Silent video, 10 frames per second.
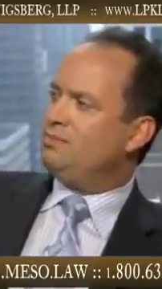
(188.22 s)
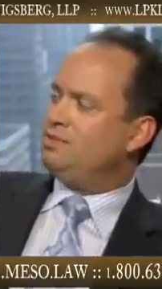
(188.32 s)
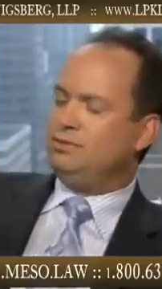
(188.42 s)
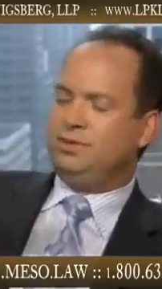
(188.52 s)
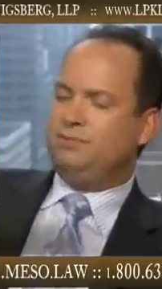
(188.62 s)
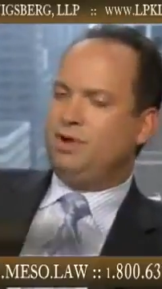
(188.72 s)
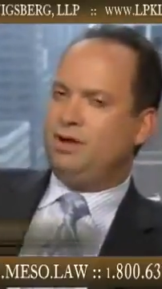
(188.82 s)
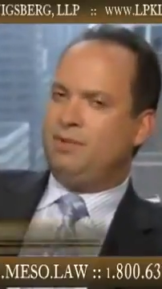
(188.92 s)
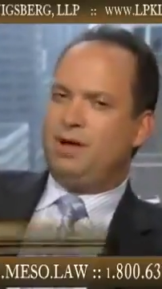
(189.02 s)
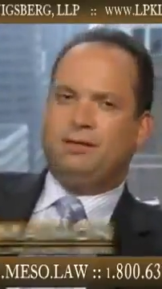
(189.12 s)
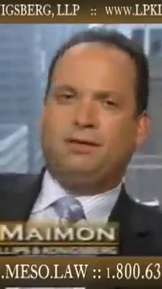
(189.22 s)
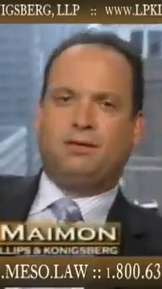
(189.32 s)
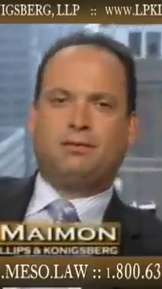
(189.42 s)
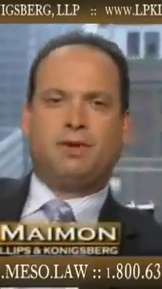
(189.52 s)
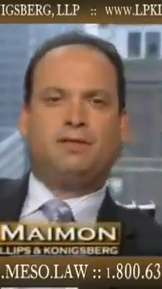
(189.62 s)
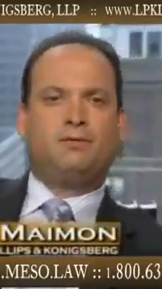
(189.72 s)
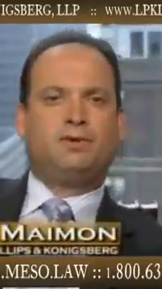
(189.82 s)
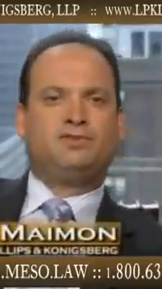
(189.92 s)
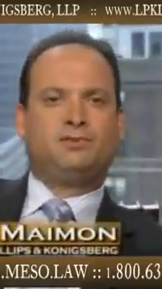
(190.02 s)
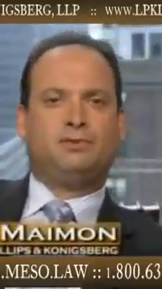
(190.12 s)
Absolutely, Bob. I think the thread that
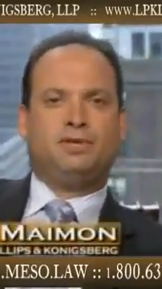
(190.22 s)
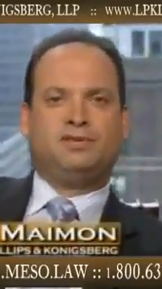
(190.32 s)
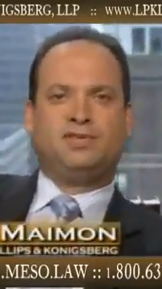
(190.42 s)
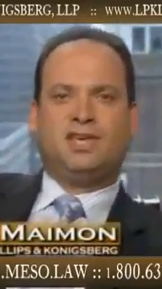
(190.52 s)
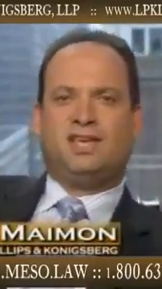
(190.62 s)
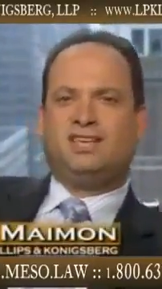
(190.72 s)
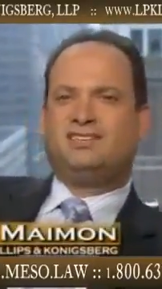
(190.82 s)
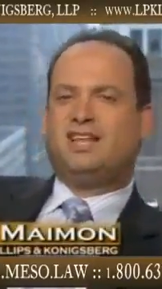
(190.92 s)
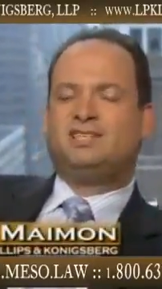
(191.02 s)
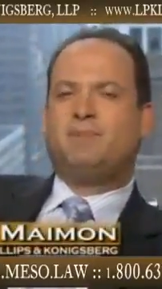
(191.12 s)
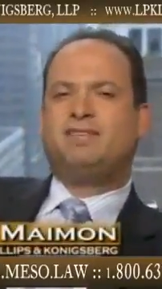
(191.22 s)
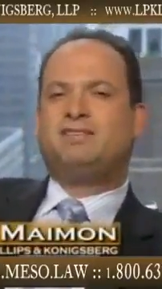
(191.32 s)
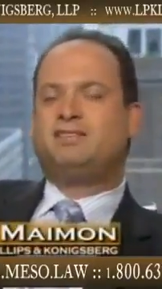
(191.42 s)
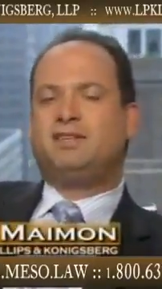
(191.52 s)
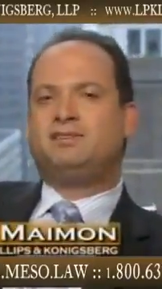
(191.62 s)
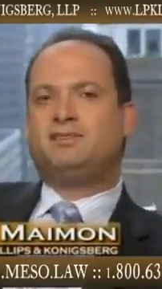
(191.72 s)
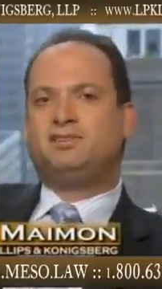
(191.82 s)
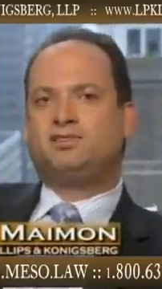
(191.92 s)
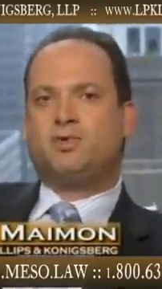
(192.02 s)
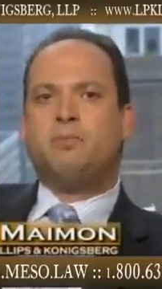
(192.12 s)
runs through this is that asbestos
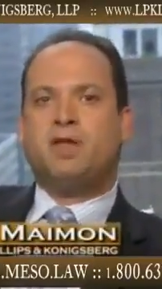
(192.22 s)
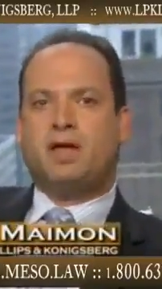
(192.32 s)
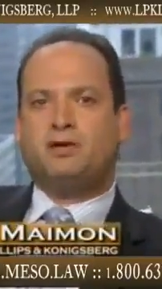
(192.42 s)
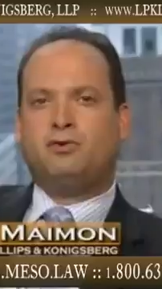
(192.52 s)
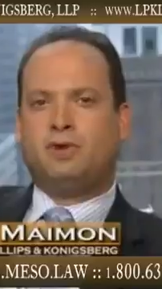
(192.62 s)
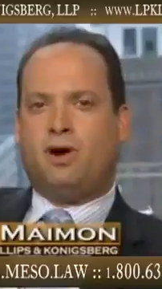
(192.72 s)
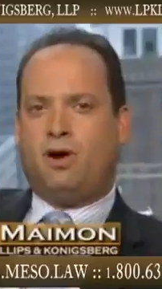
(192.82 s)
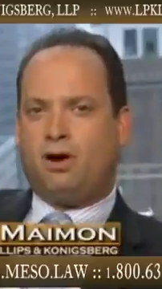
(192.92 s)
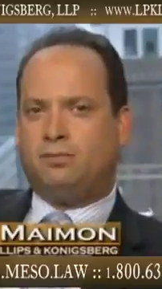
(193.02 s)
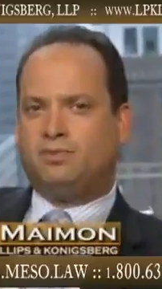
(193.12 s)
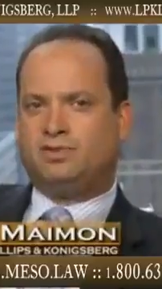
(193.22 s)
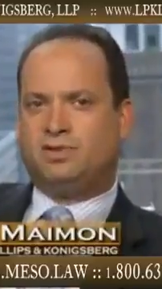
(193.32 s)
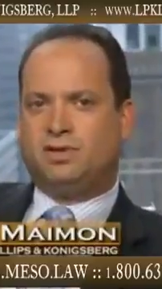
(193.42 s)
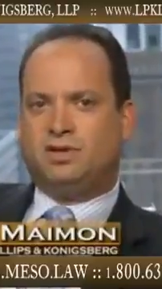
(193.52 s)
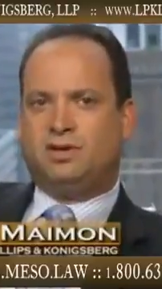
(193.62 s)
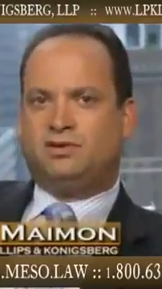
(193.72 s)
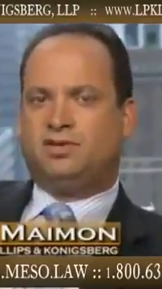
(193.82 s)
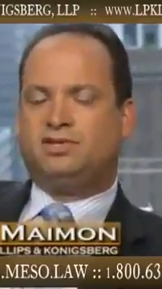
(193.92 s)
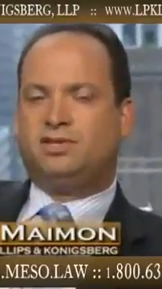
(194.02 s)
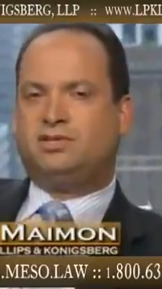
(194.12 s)
doesn't discriminate who it harms.
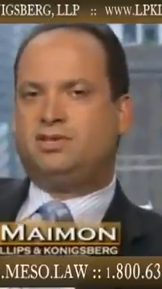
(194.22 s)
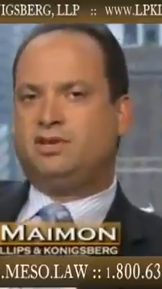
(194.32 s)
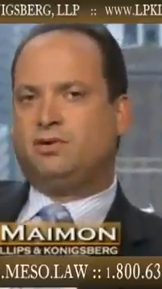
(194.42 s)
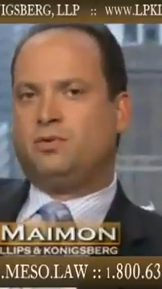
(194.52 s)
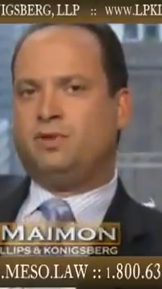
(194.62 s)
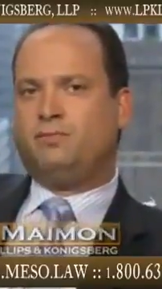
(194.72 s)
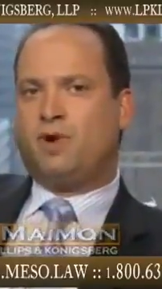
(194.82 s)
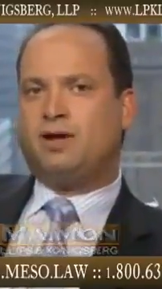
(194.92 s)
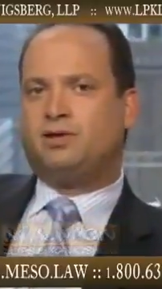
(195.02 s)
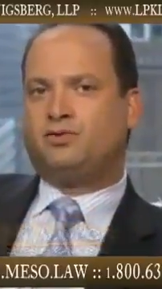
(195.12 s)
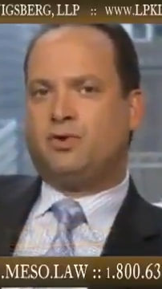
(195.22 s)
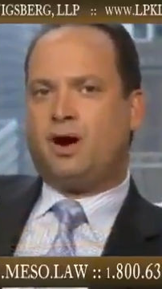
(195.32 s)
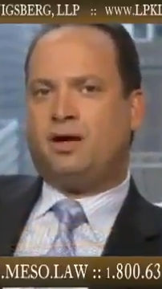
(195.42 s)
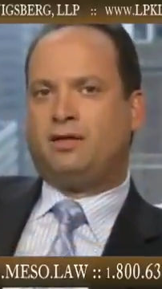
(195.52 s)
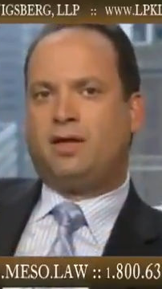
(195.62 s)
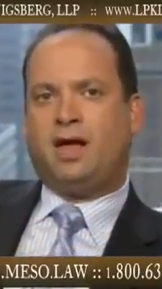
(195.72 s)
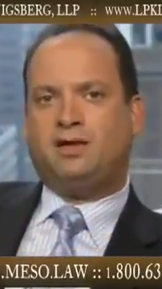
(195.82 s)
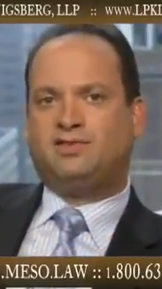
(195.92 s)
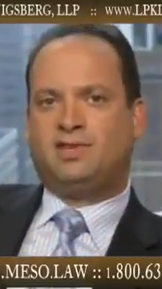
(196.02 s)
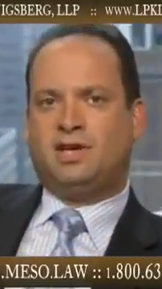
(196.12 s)
Just this year, we brought to trial the
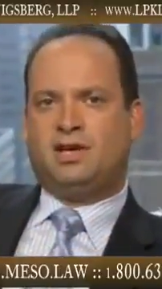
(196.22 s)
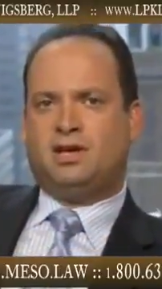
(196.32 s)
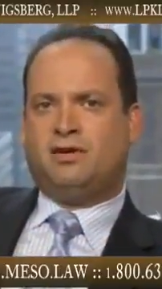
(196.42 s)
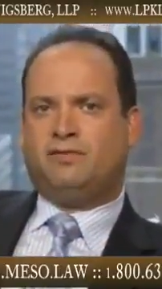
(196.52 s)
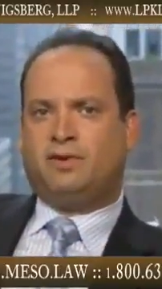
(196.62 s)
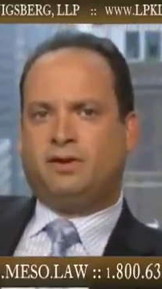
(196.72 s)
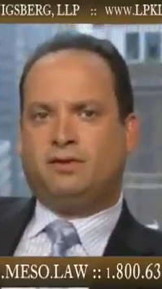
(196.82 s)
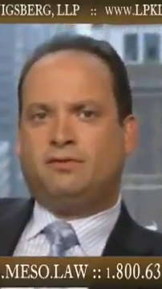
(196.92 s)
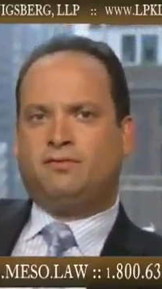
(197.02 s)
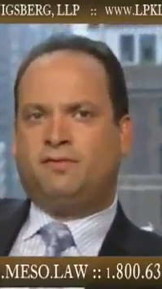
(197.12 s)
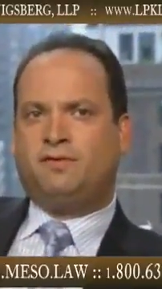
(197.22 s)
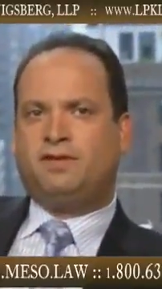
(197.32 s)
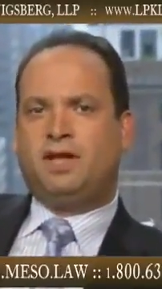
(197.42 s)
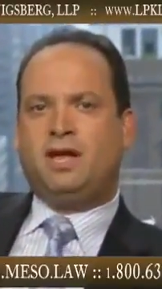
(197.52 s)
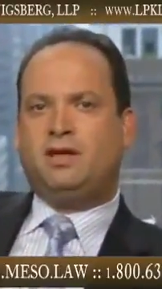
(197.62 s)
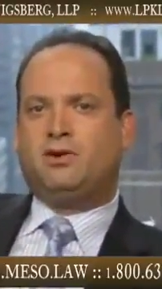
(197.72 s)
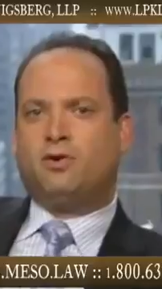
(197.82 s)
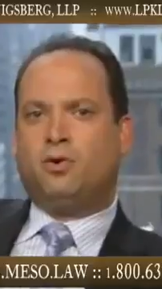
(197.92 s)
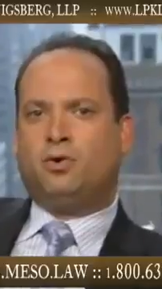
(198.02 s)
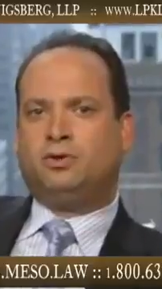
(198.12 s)
case of the
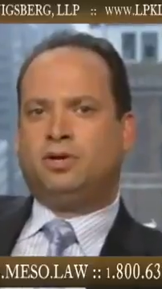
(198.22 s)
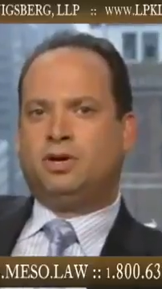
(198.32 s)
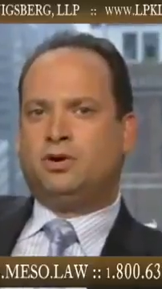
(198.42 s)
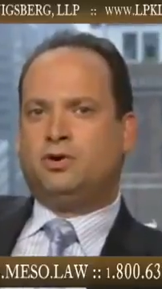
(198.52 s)
58-year-old